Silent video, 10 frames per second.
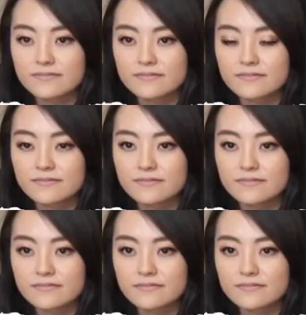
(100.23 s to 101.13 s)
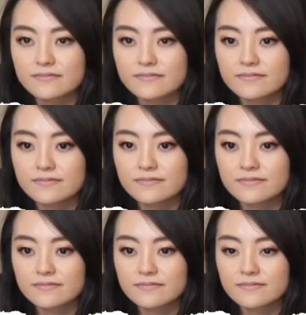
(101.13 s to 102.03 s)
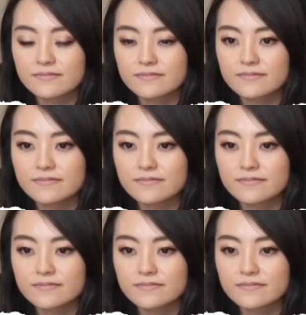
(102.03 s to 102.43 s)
(silent)